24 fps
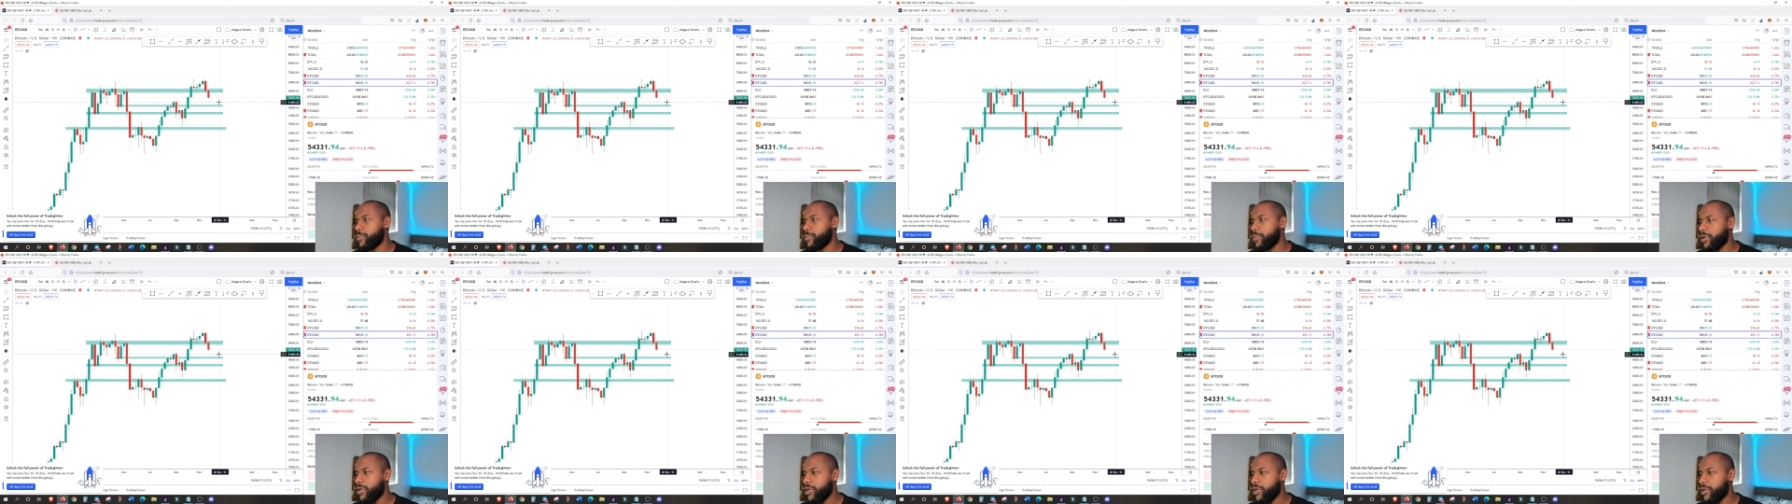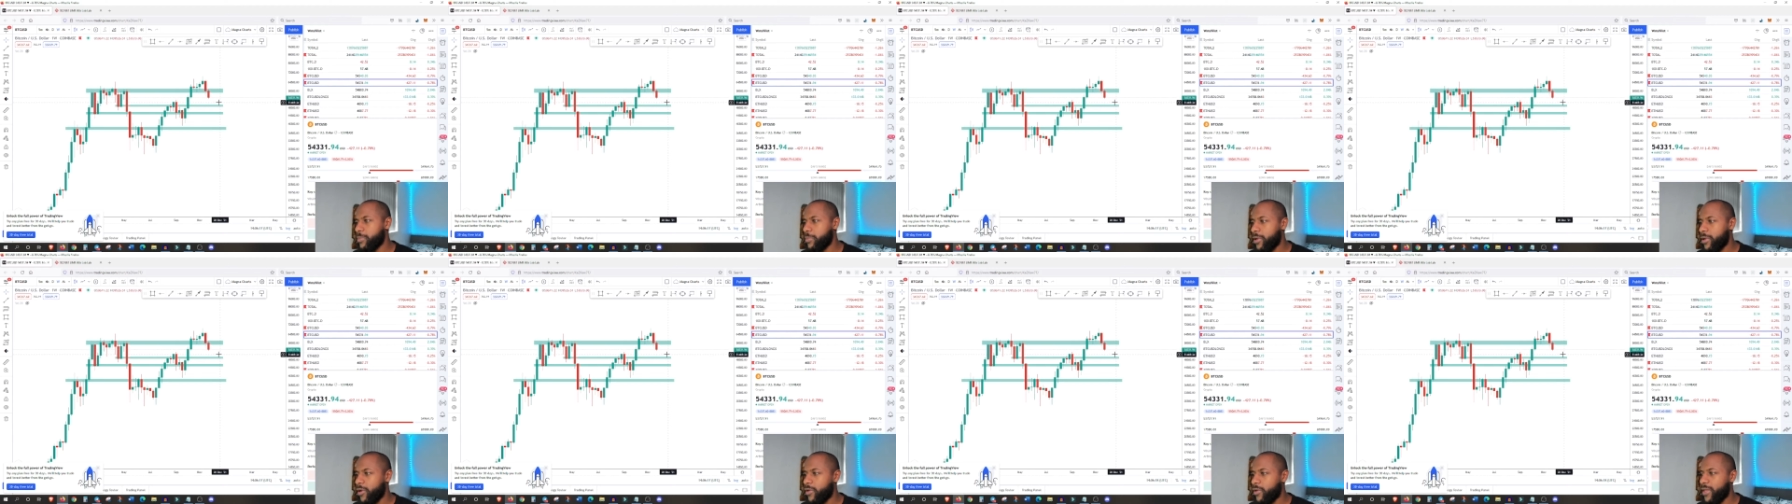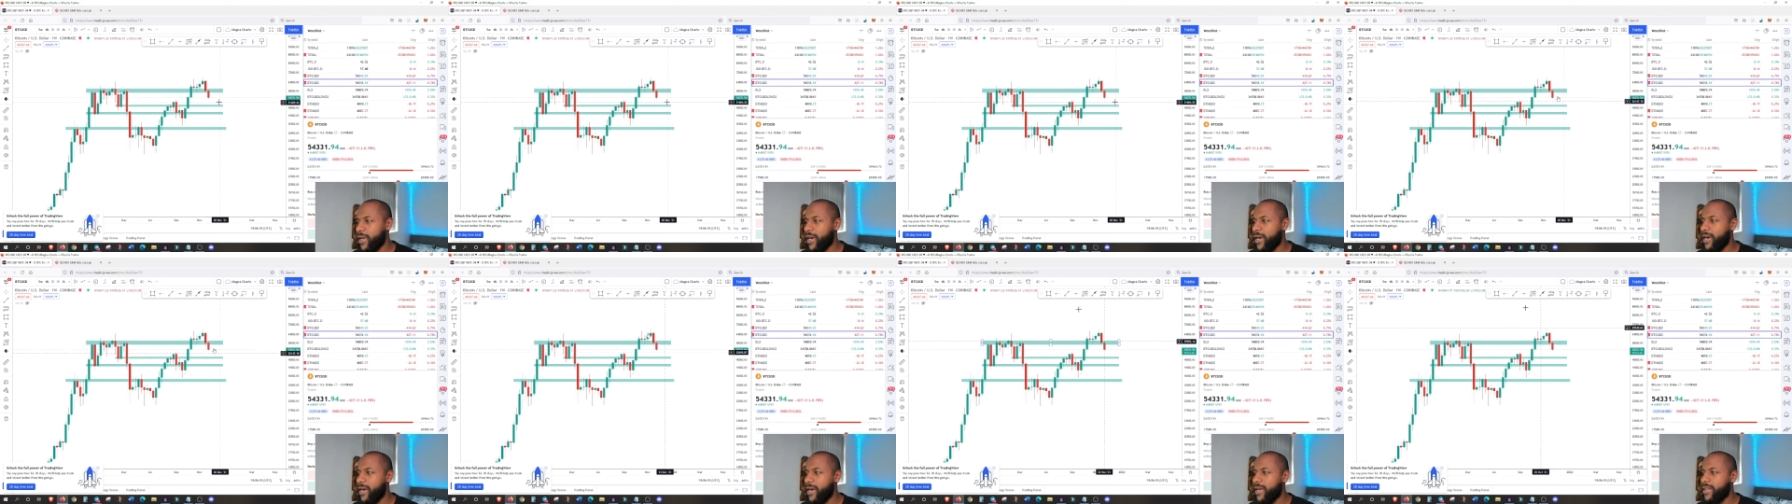So it's broken
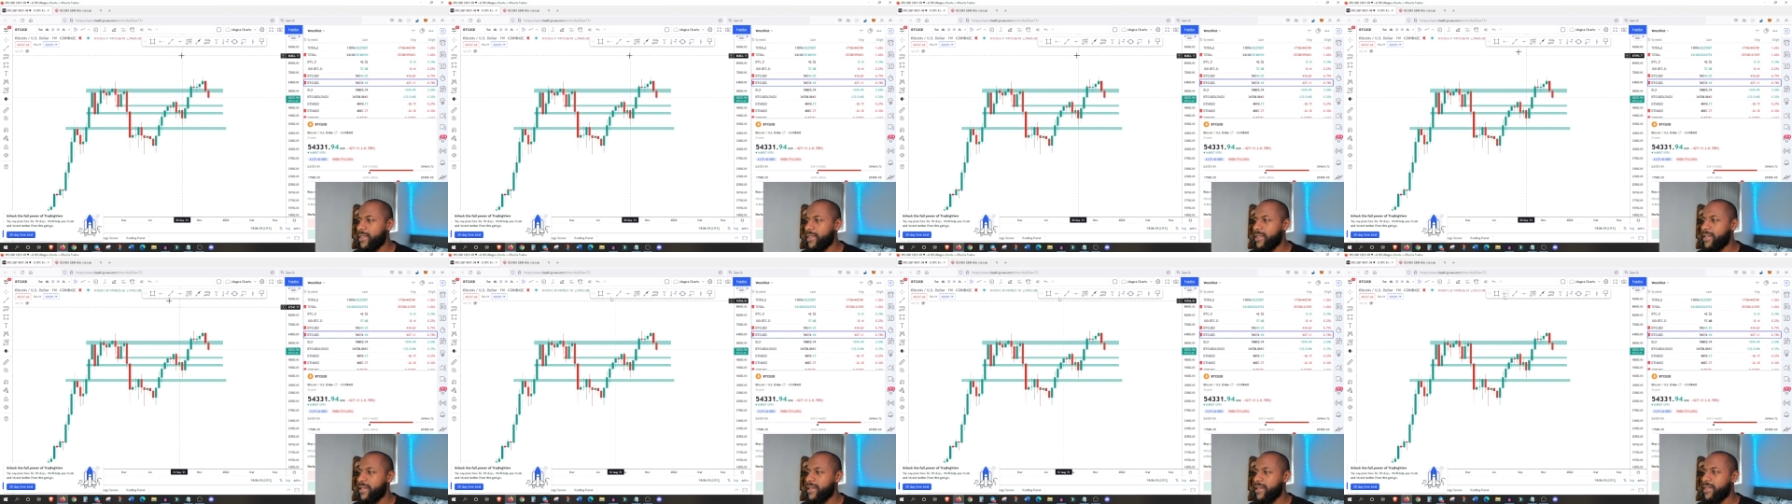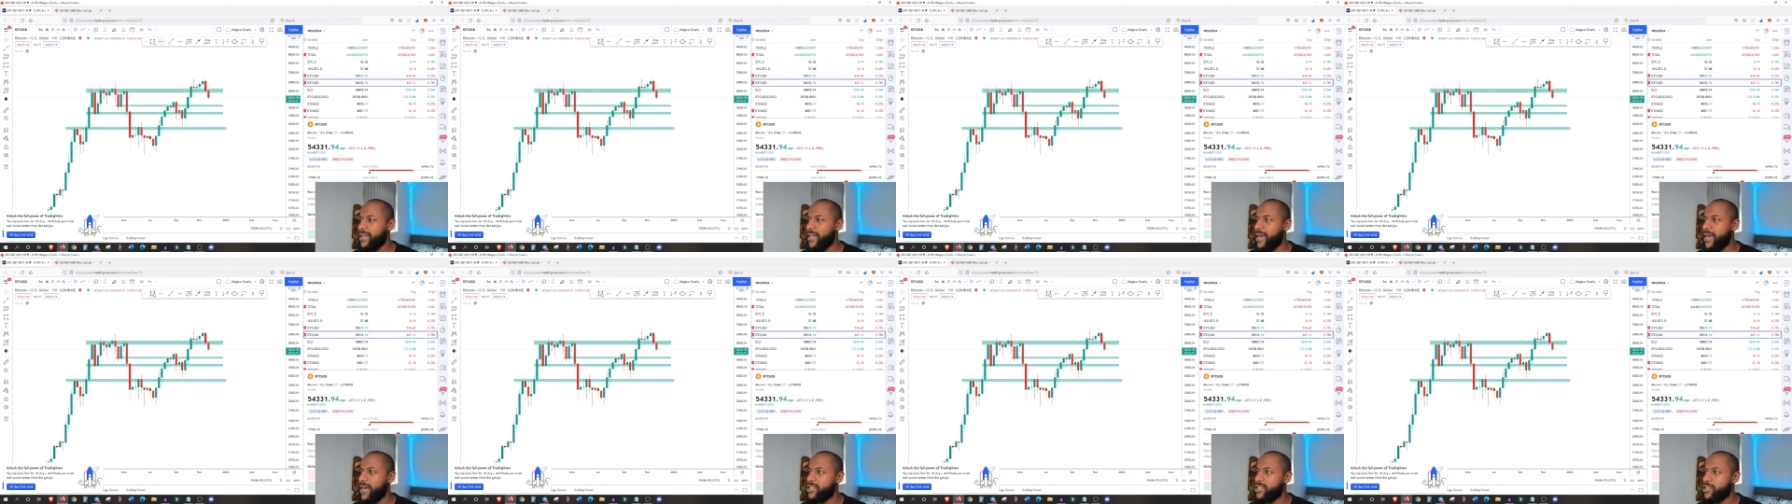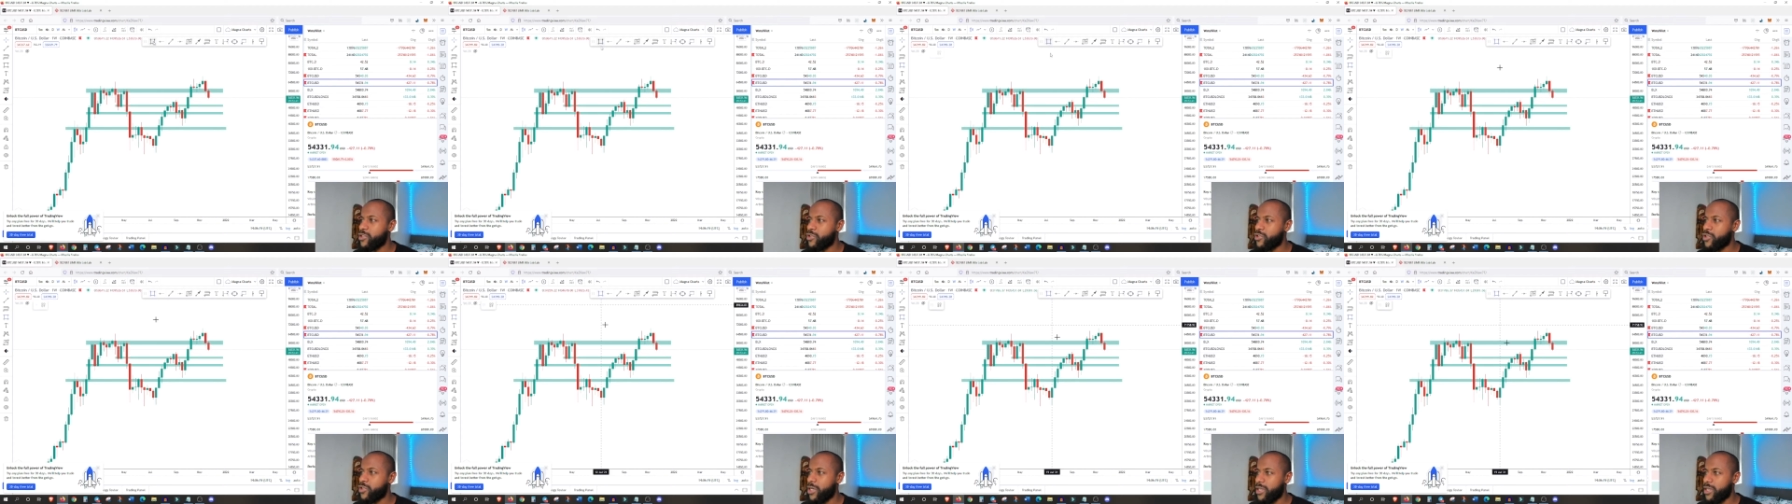below that, and the
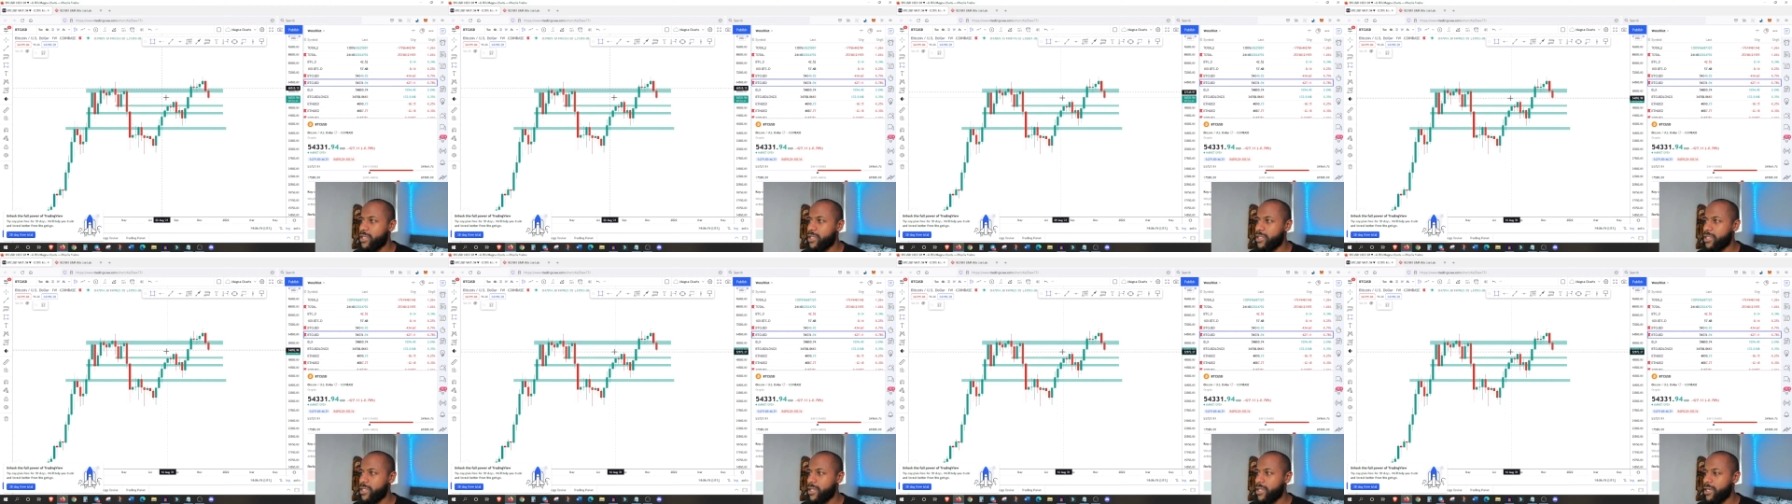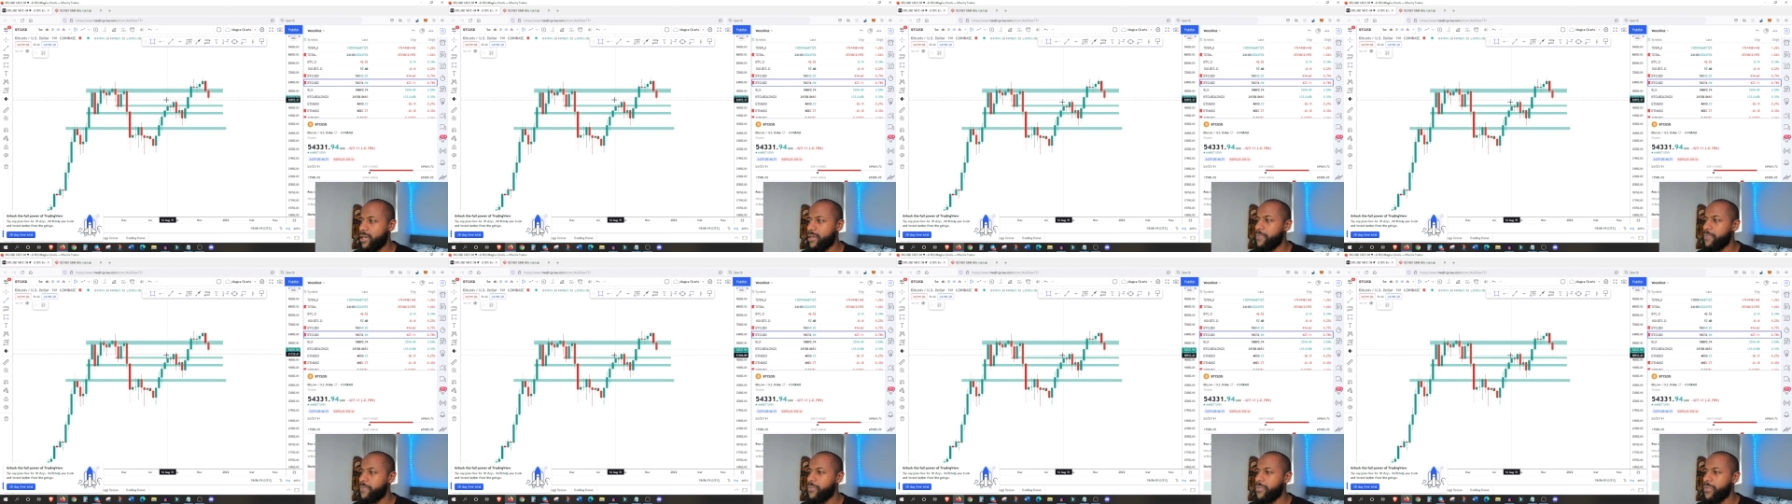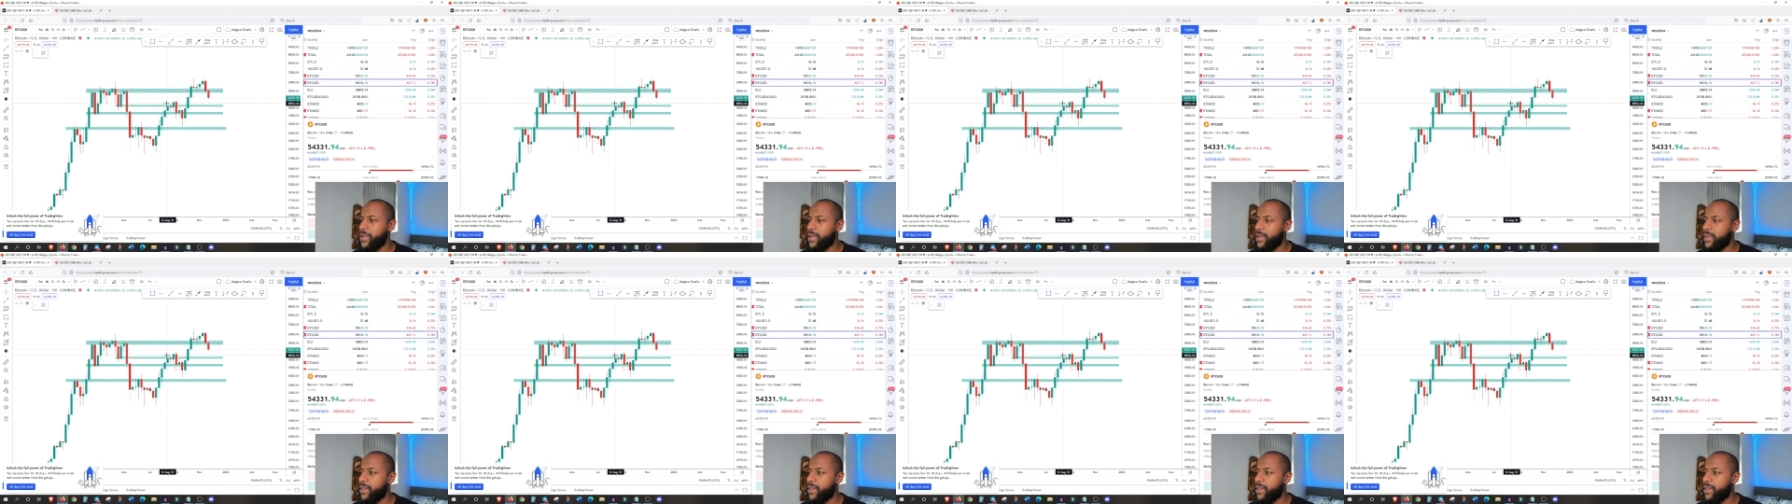next structure